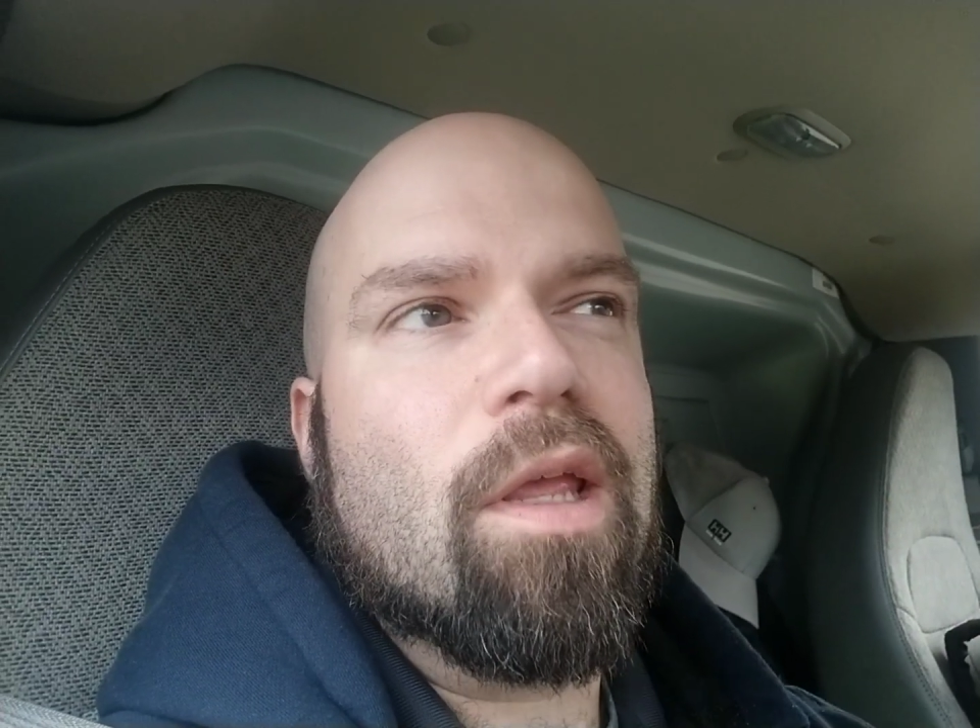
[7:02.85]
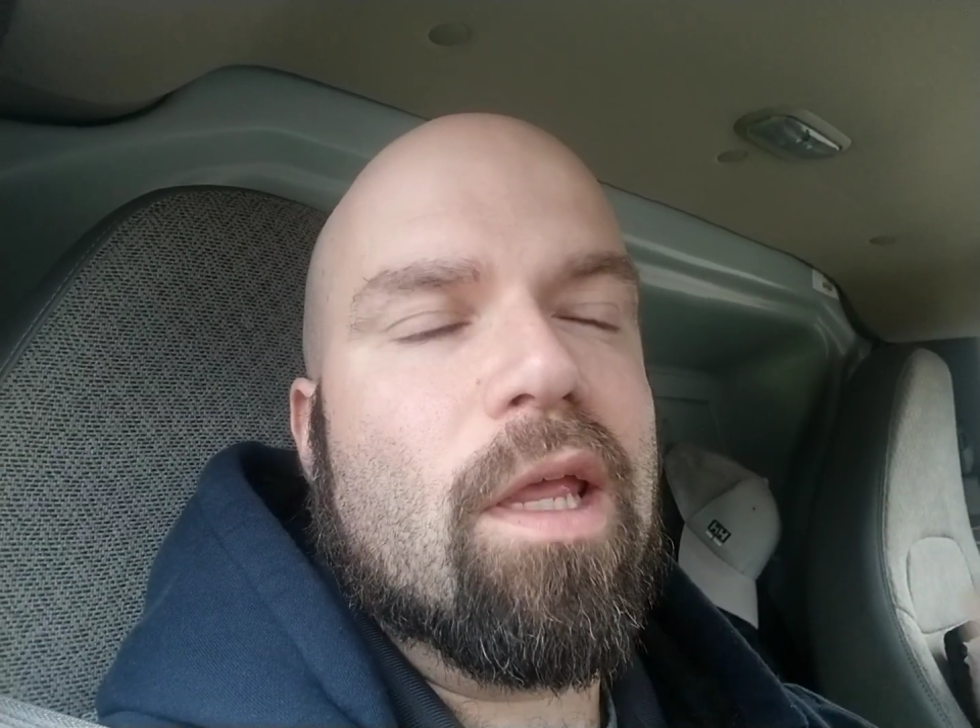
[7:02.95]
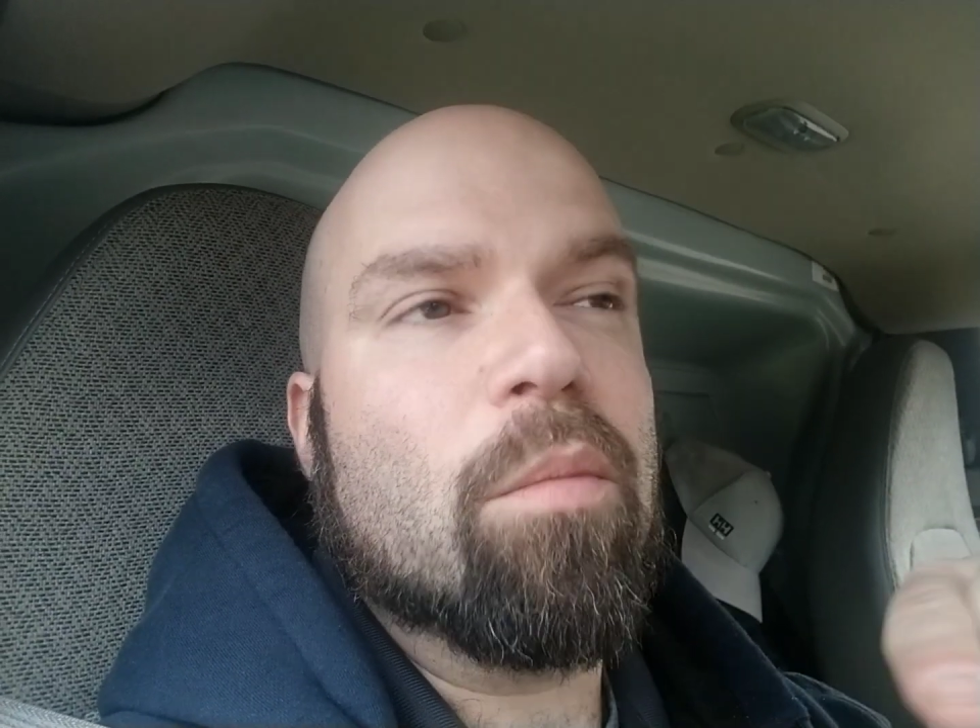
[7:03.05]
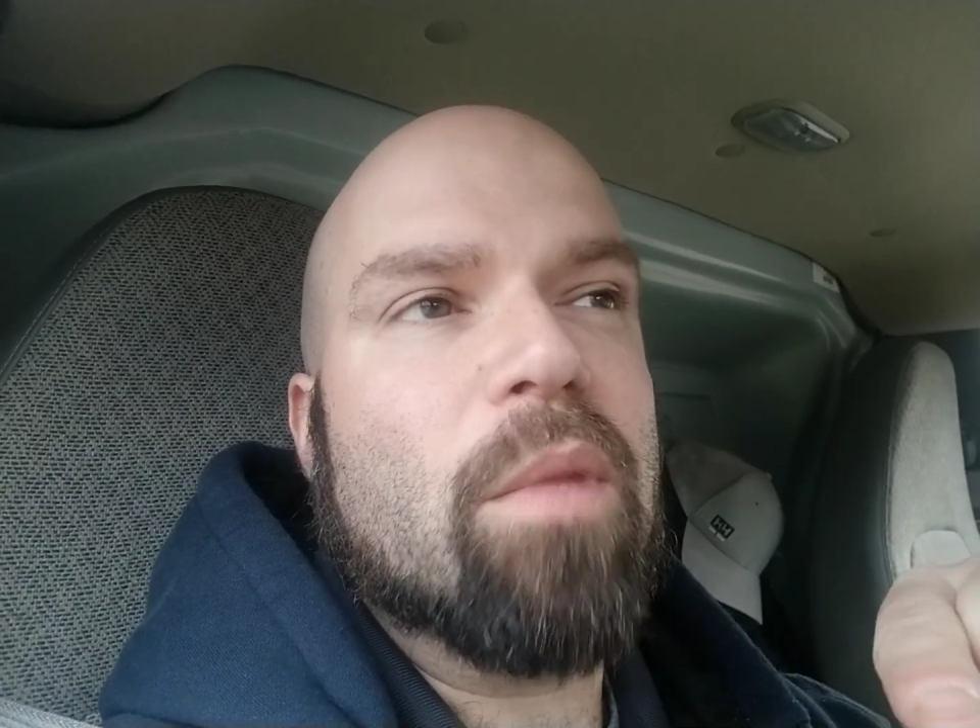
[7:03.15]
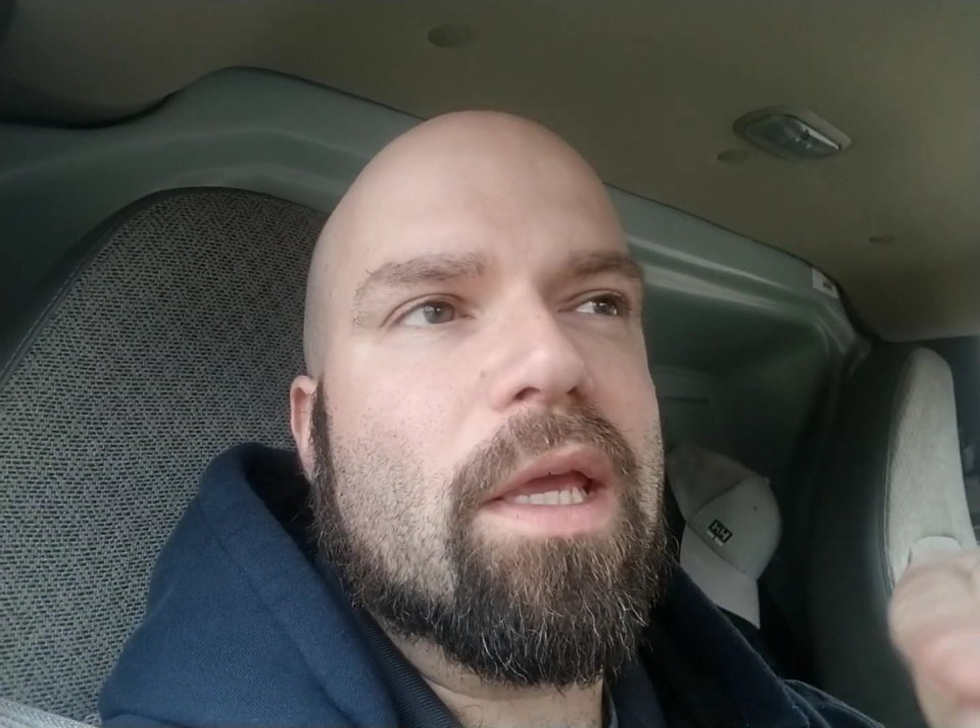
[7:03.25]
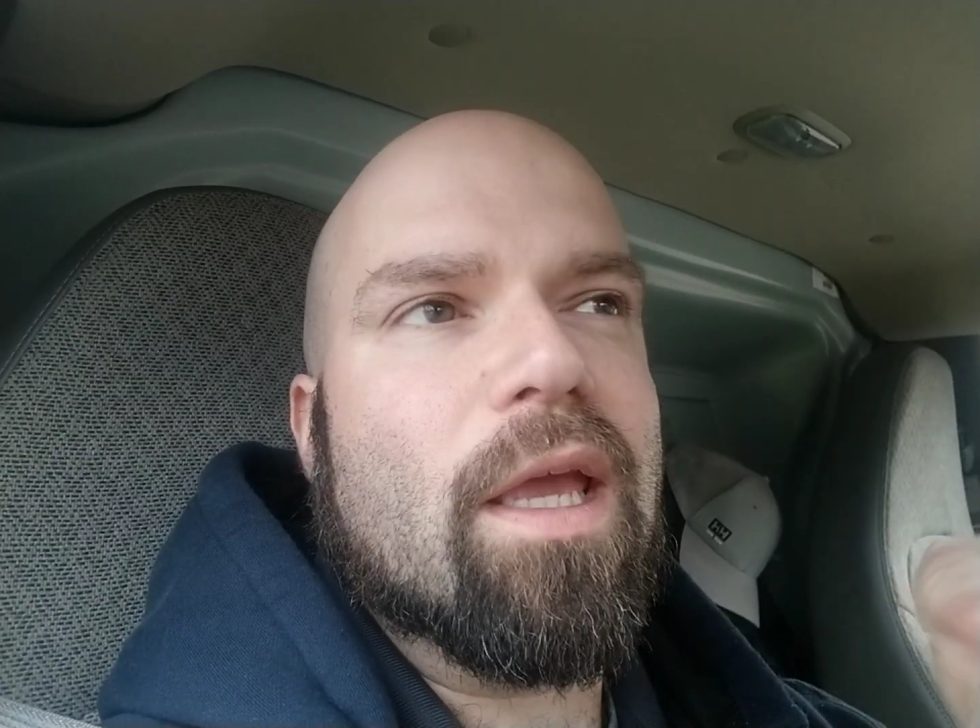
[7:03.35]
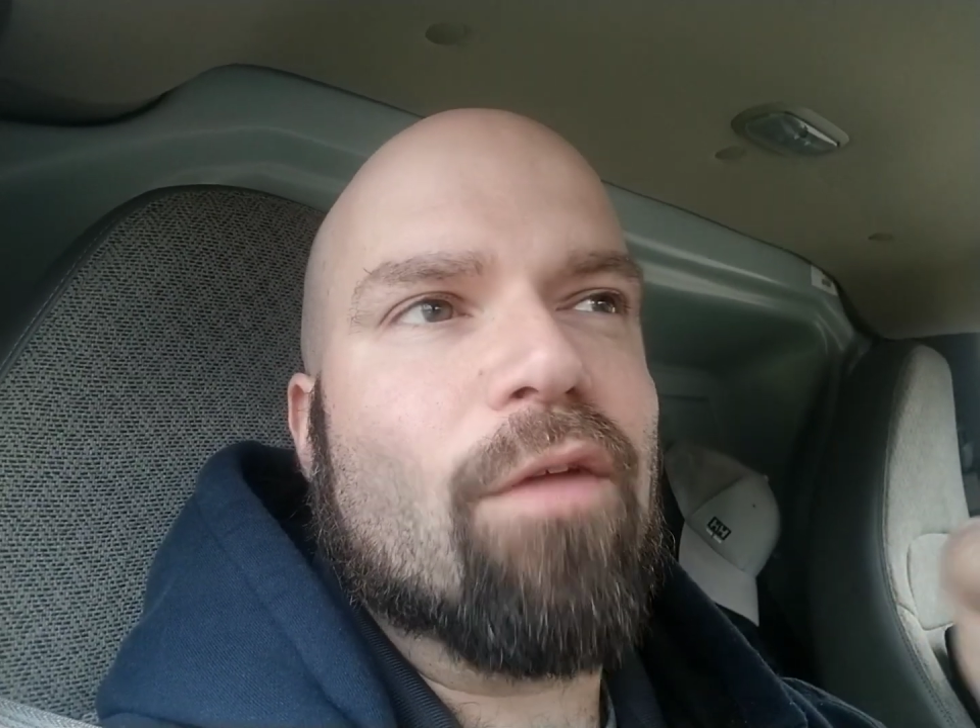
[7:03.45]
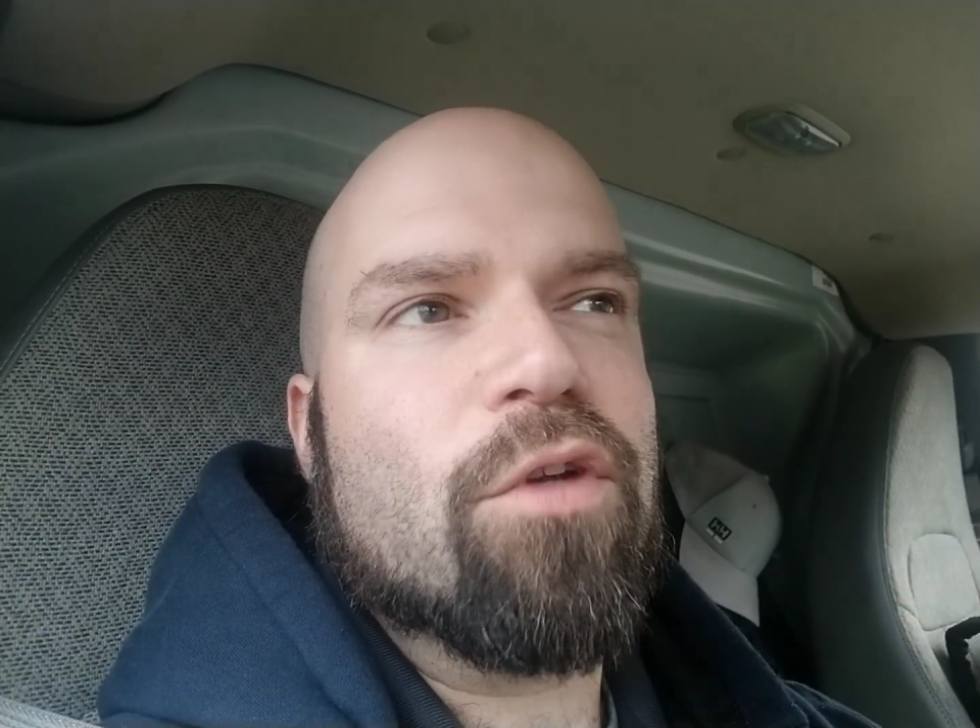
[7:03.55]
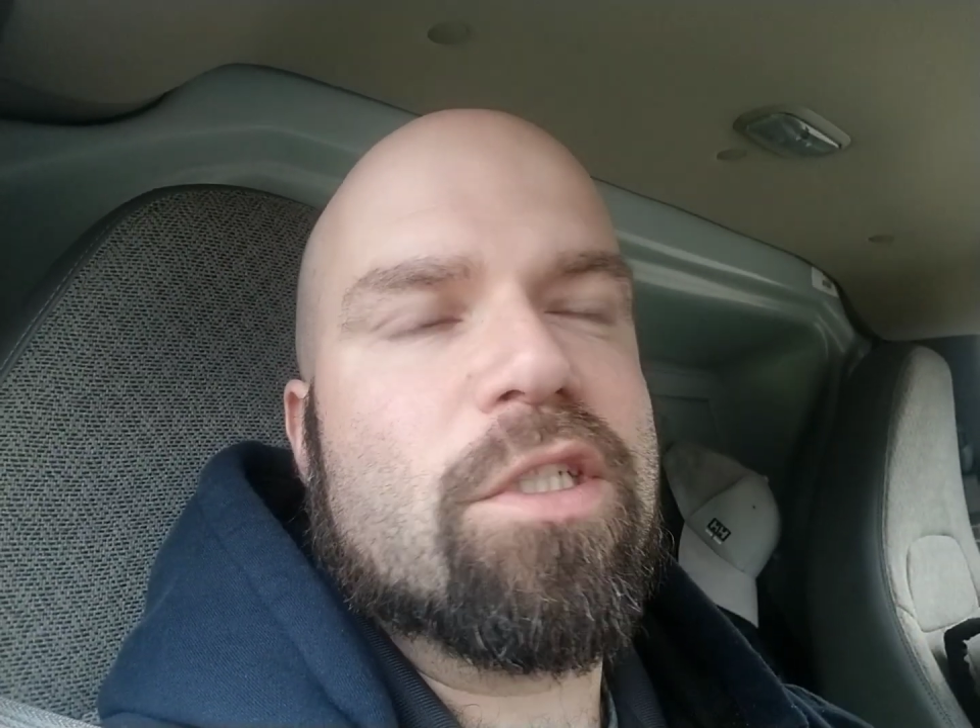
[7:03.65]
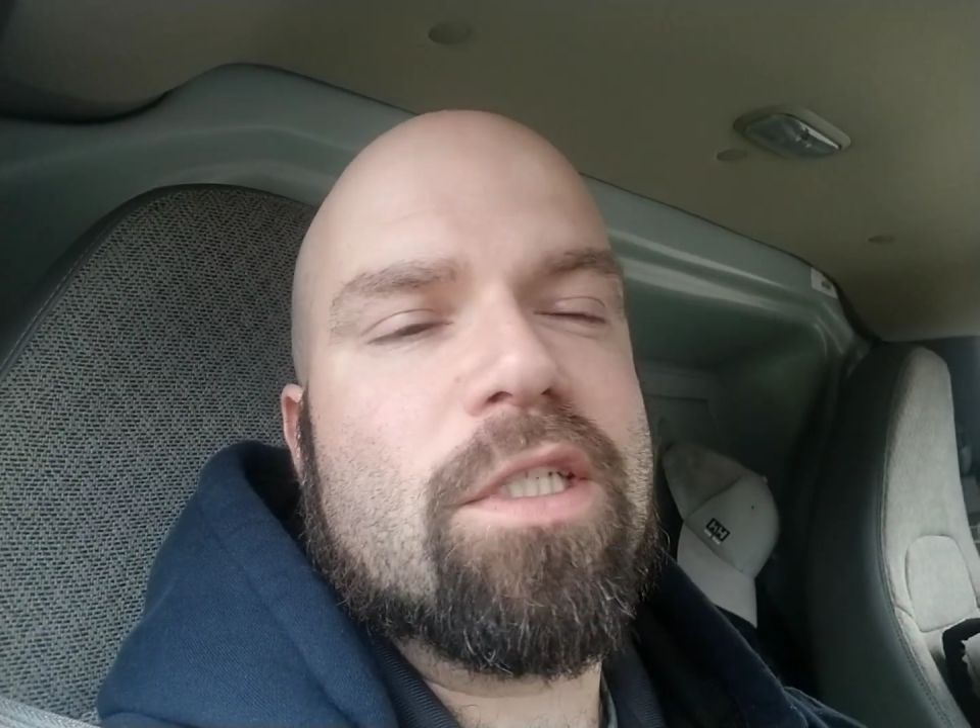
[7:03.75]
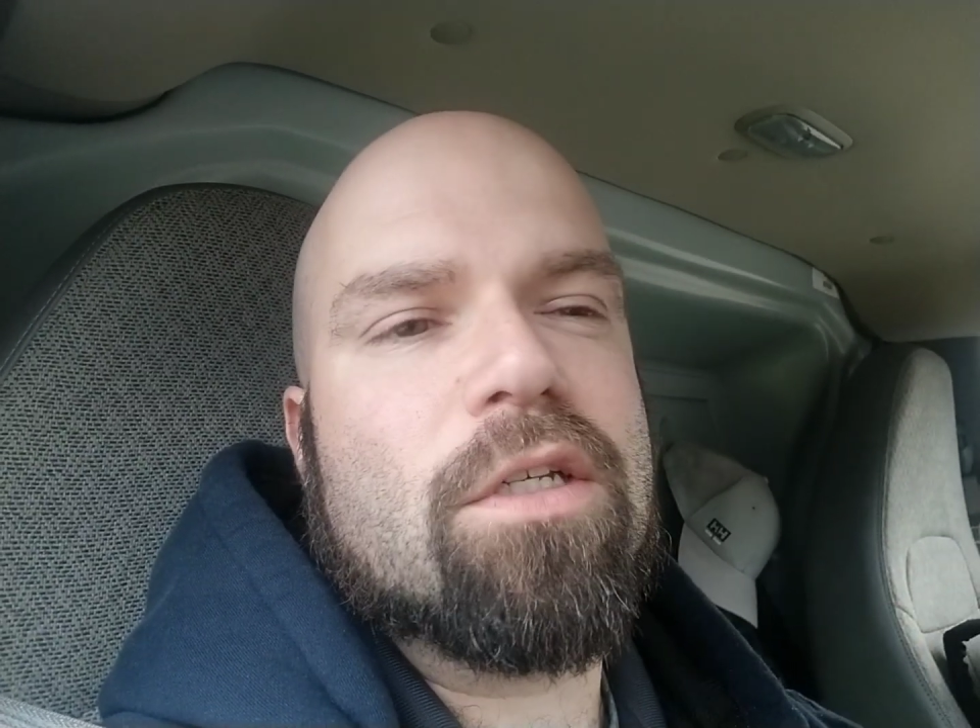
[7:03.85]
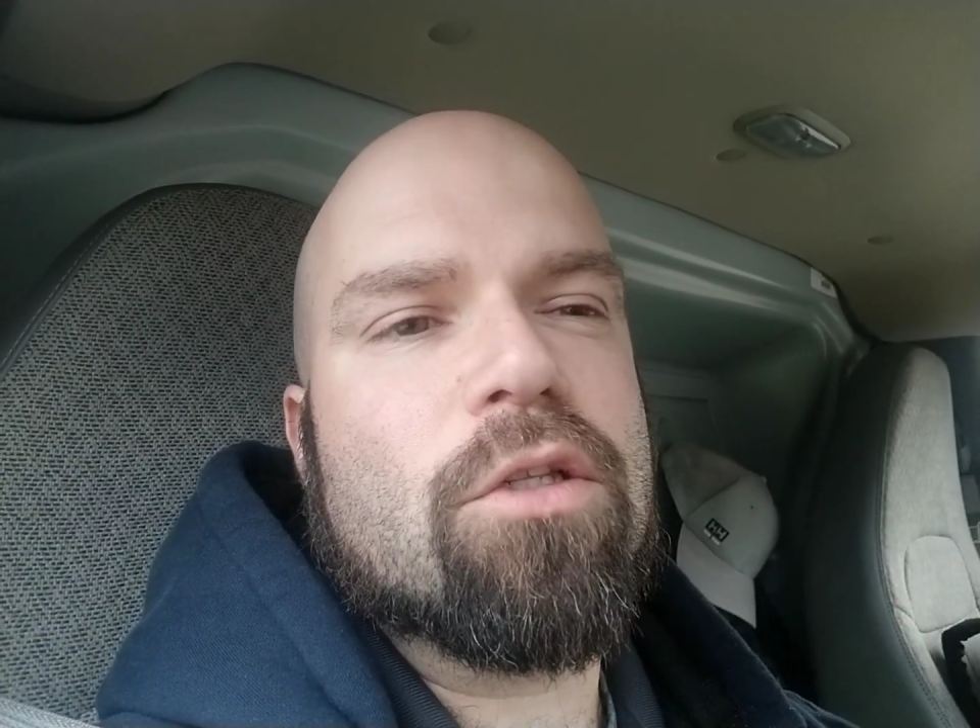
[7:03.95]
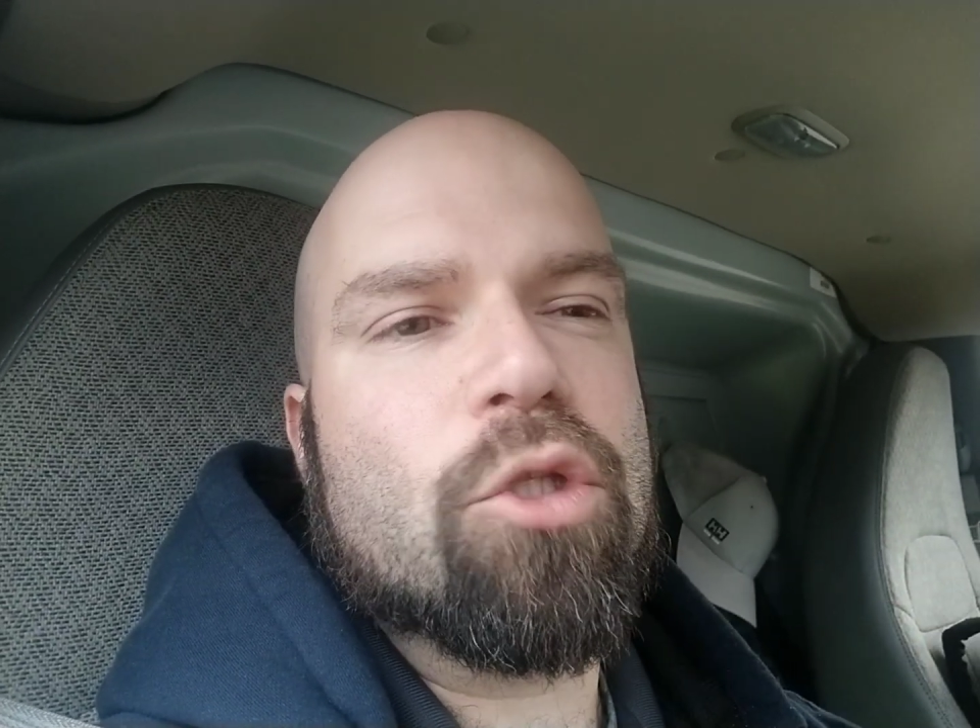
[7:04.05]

and make every single